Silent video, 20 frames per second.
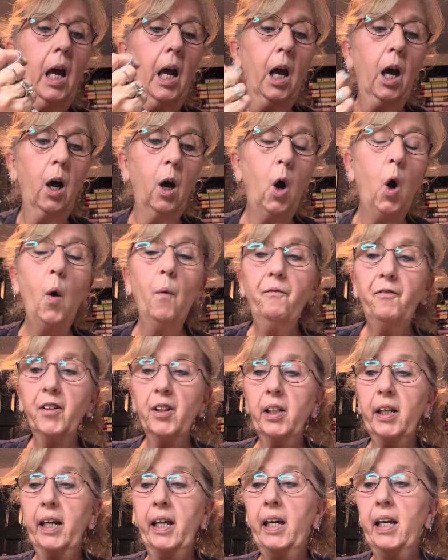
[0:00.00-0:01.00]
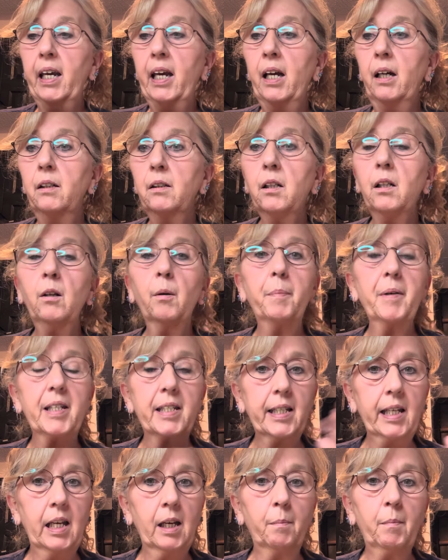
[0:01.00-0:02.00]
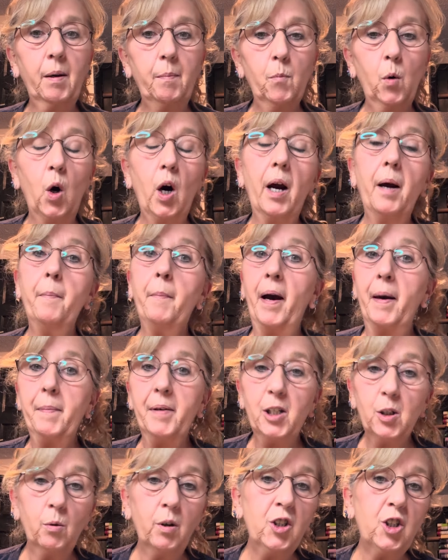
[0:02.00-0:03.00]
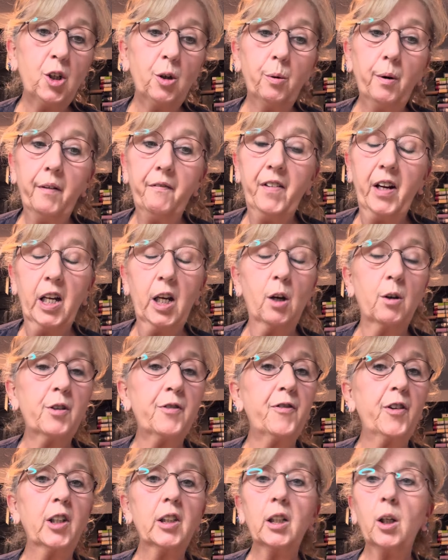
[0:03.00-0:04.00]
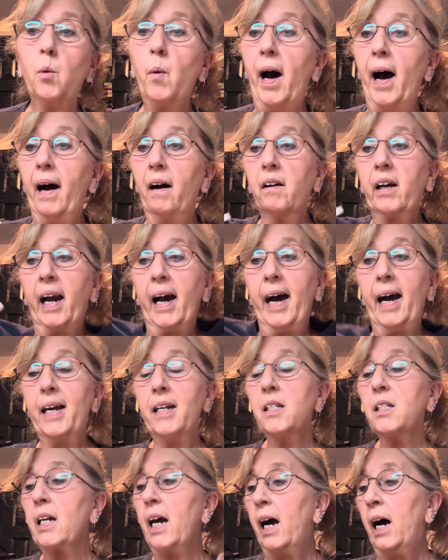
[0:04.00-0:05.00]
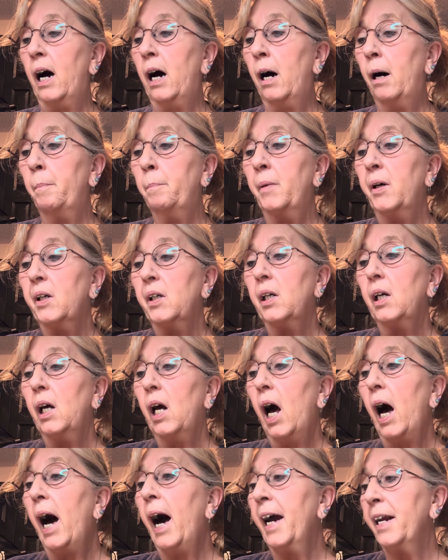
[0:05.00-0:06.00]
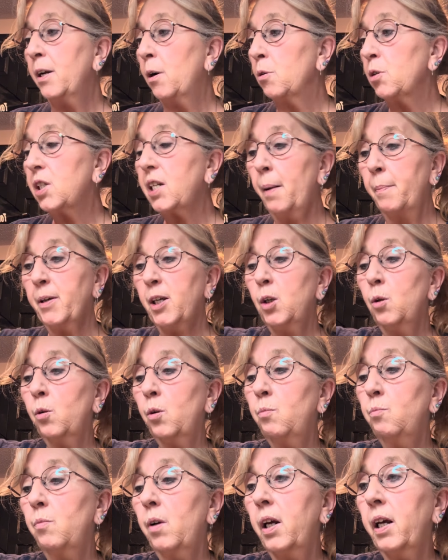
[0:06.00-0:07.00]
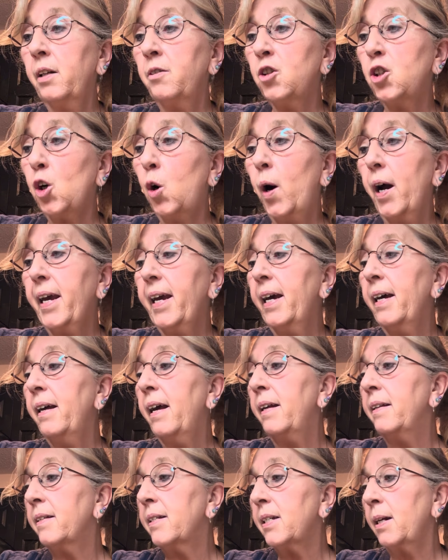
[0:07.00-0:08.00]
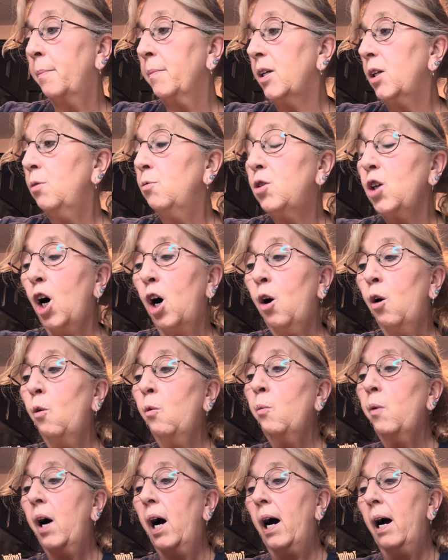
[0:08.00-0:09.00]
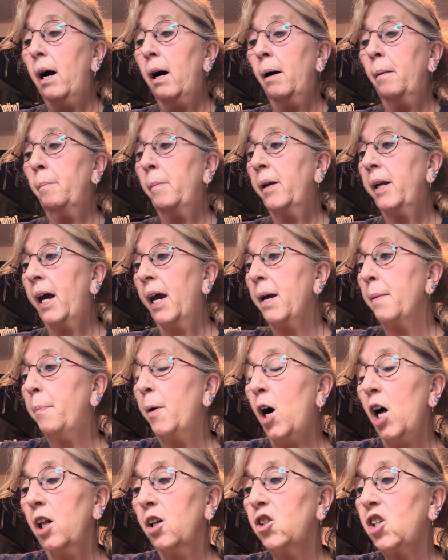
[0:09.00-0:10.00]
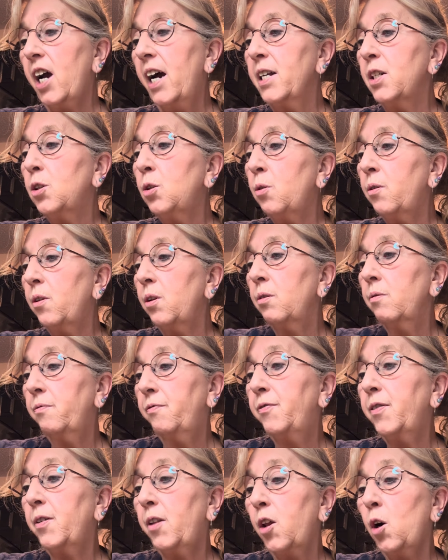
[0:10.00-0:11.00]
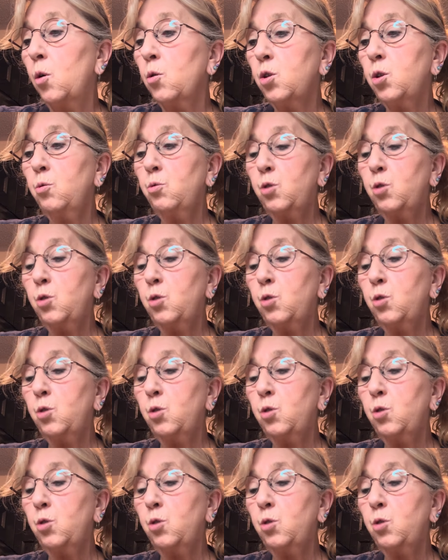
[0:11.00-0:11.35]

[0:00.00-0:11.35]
hopefully you'll be seeing me more. I might be doing jewelry videos for a little while, guys. I know some of you enjoy it and some of you don't, and I apologize for those who